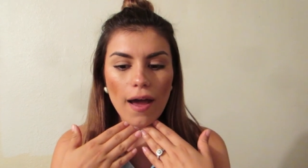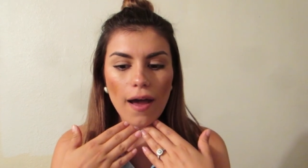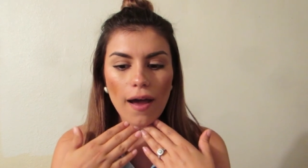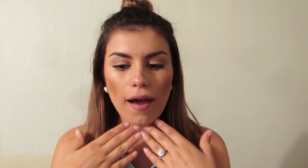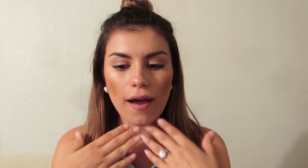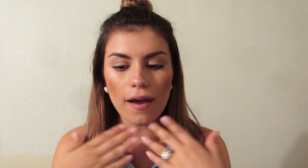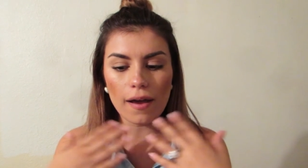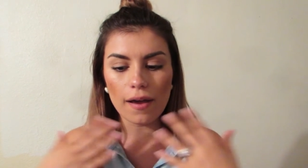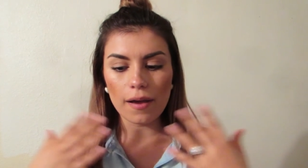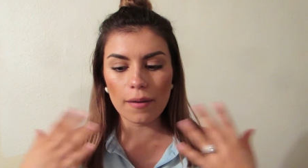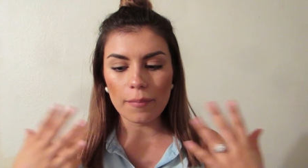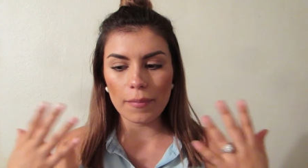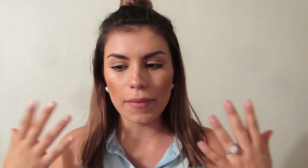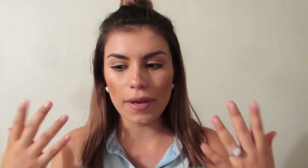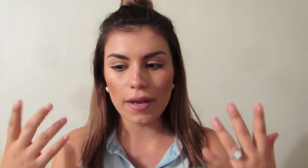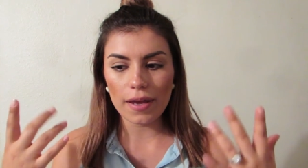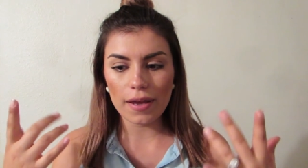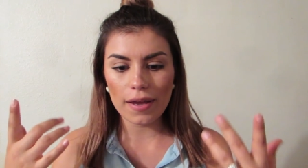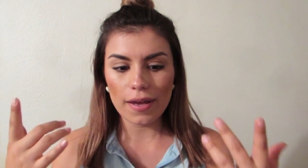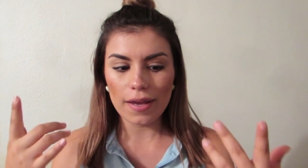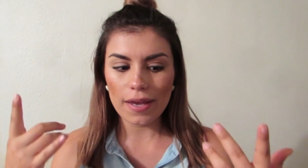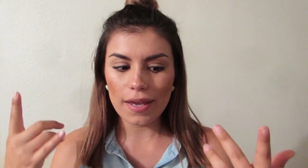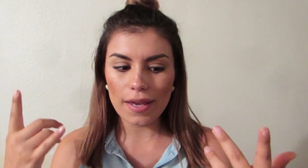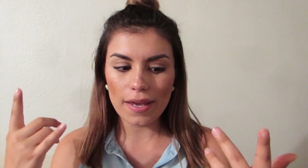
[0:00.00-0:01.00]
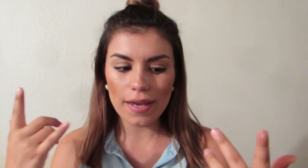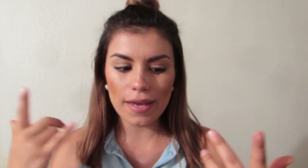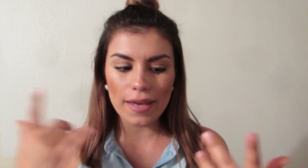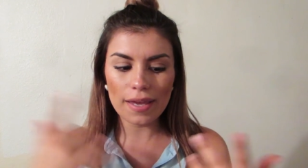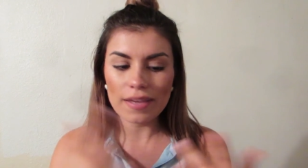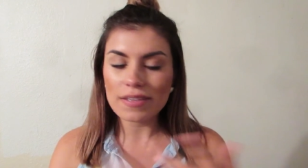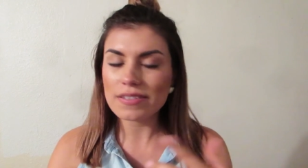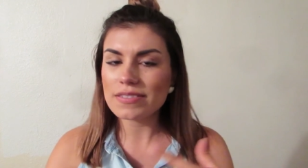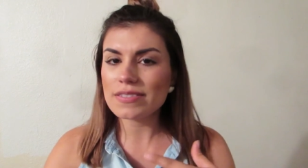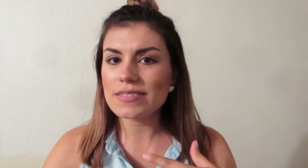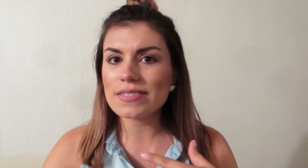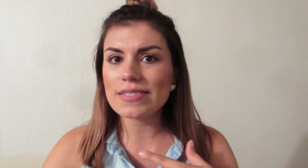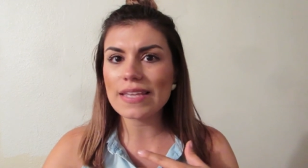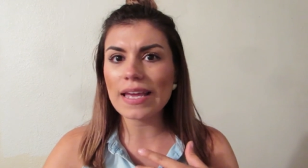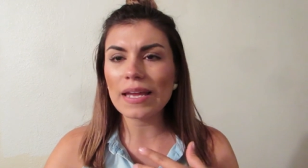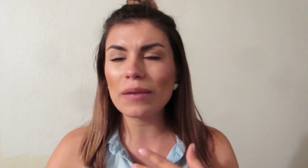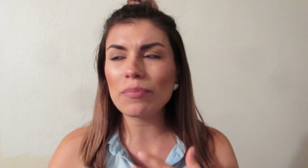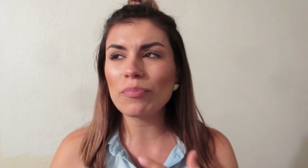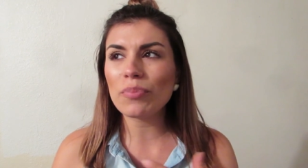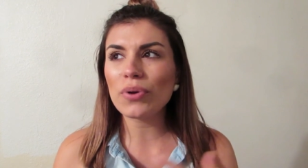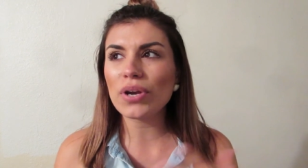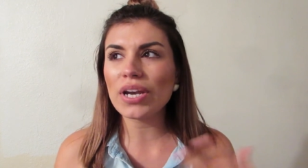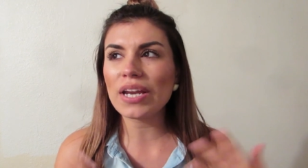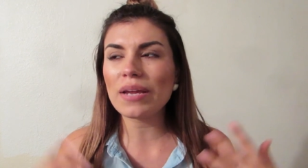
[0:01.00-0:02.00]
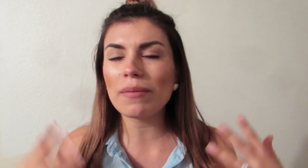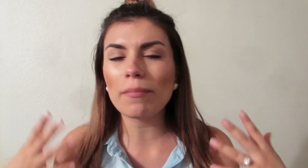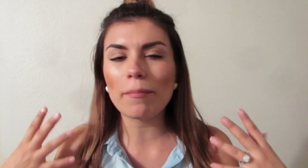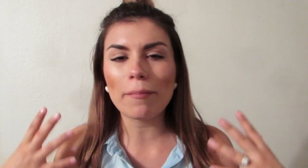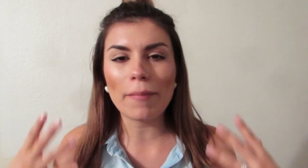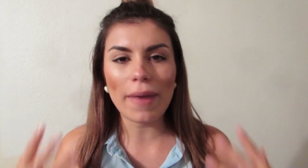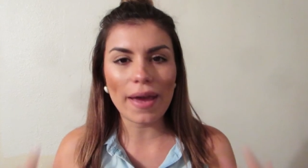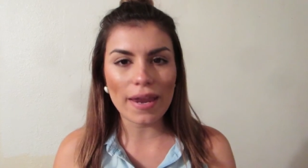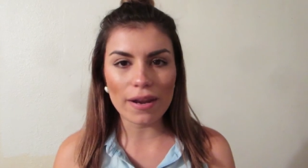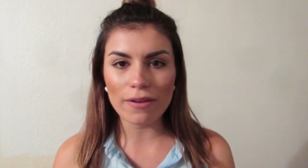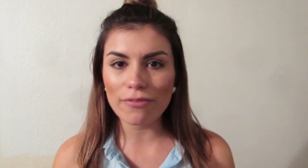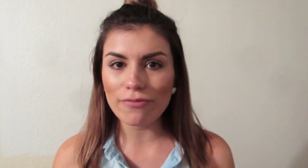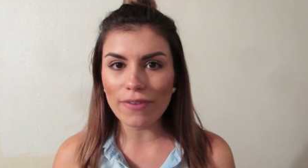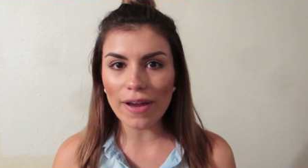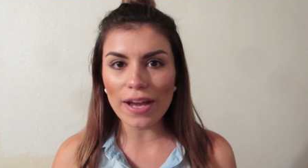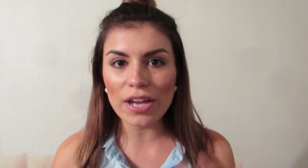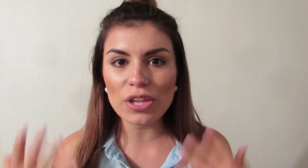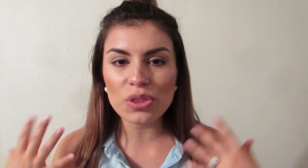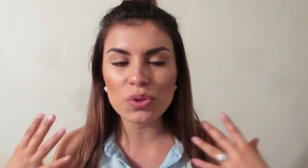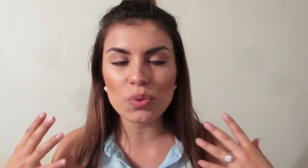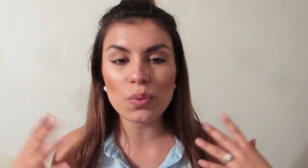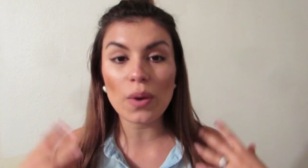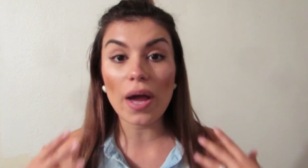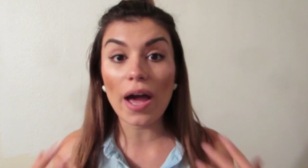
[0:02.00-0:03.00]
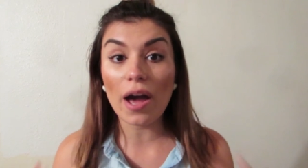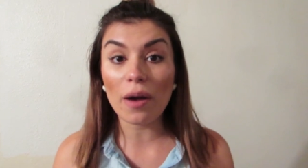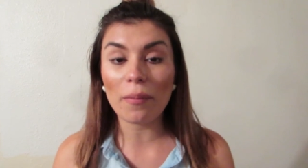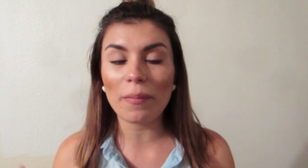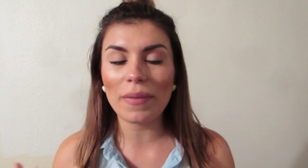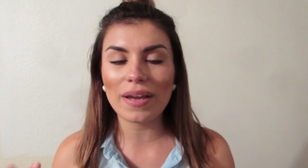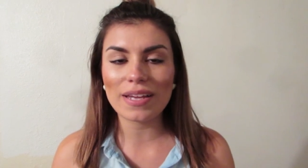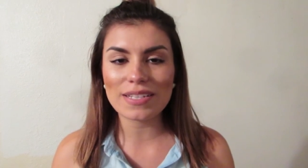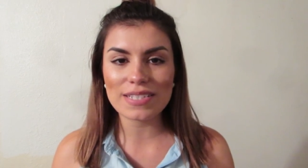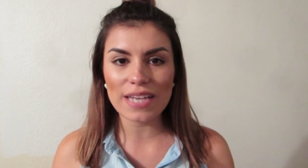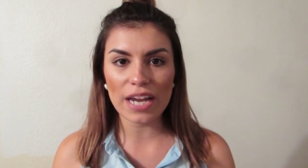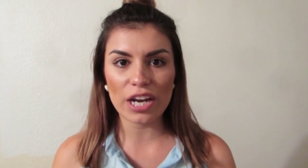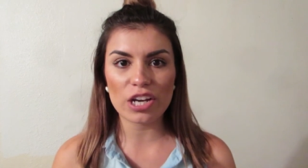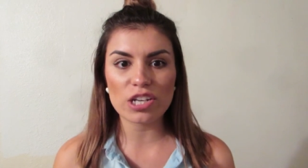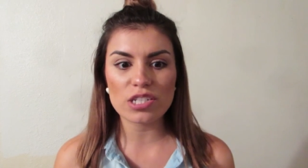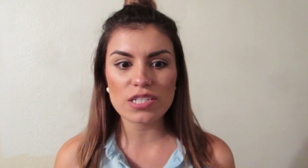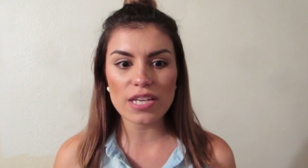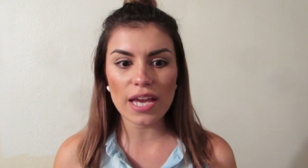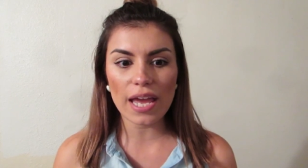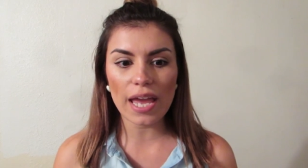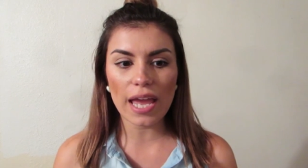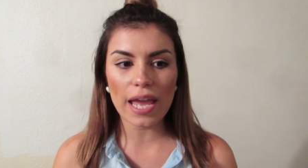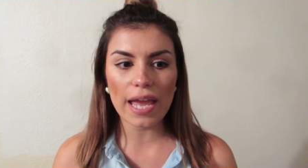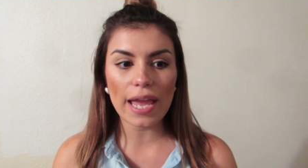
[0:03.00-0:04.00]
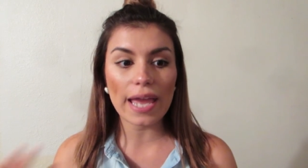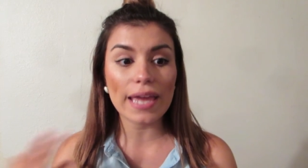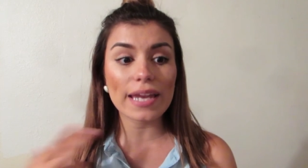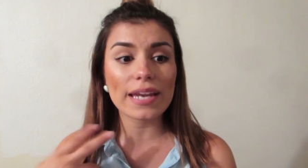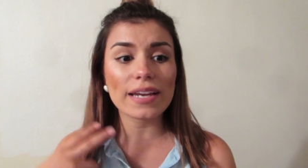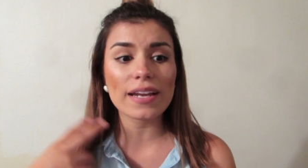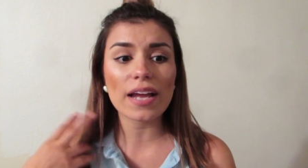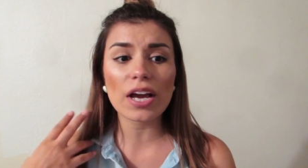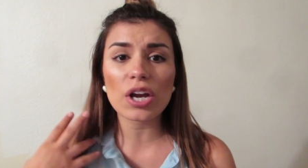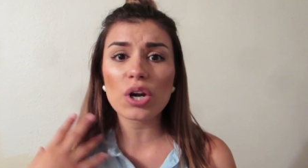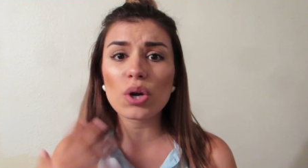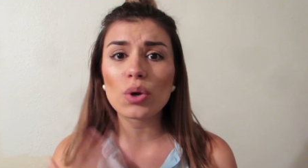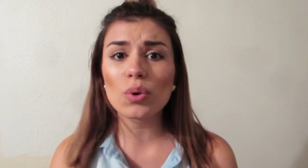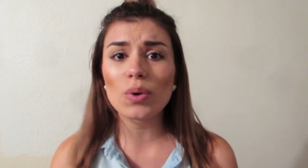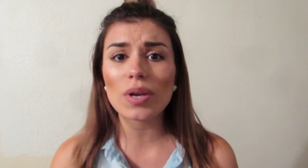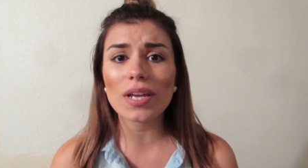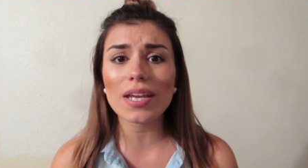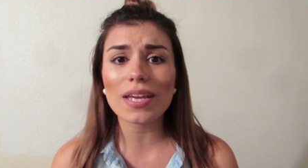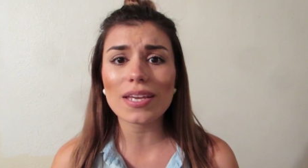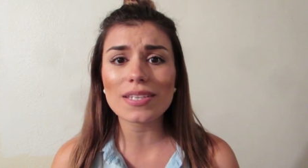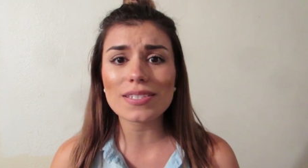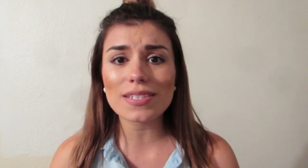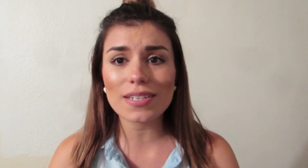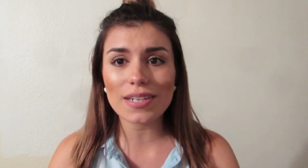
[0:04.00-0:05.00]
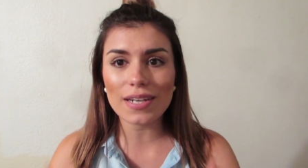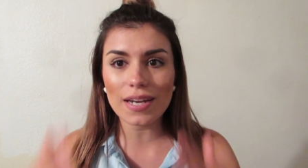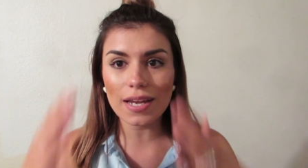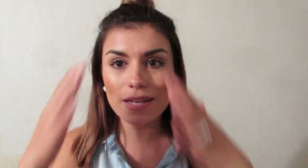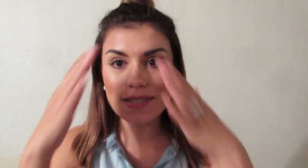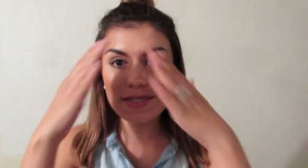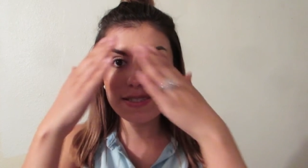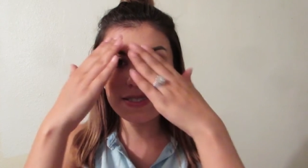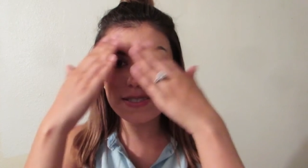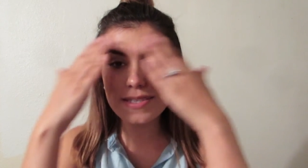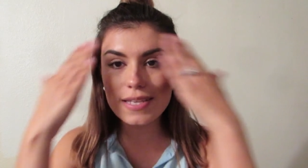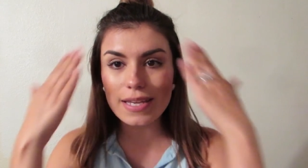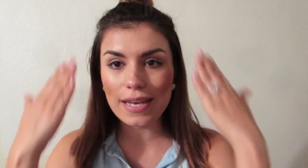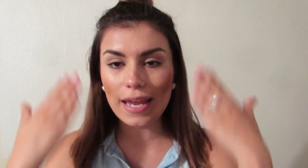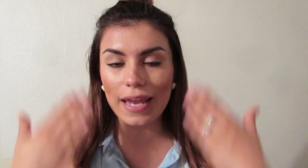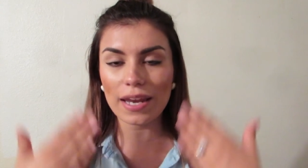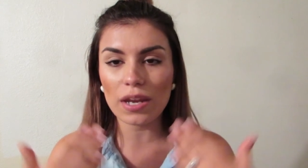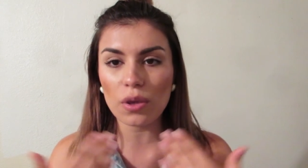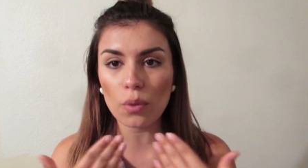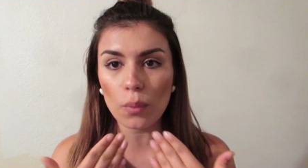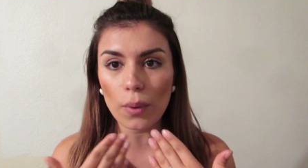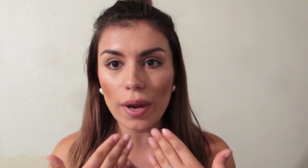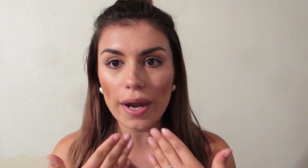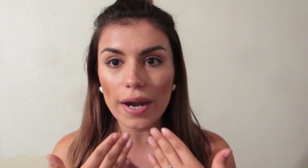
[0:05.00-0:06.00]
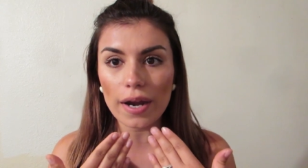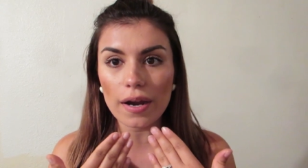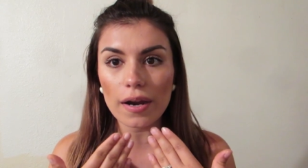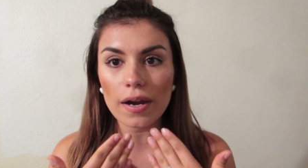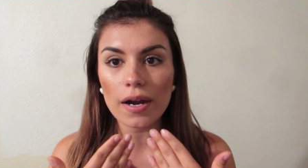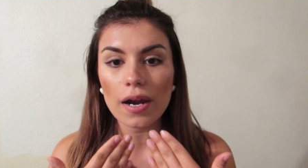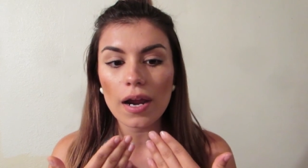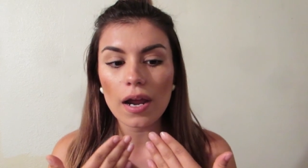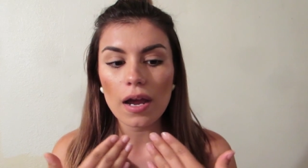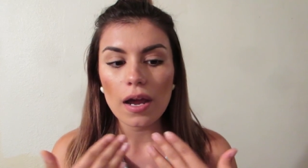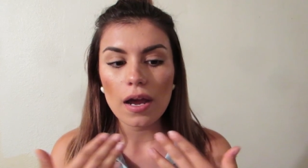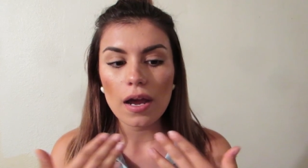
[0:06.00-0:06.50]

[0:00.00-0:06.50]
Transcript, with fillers: Um, it stayed pretty mattified throughout my entire day. It did not crease, it did not sit anywhere.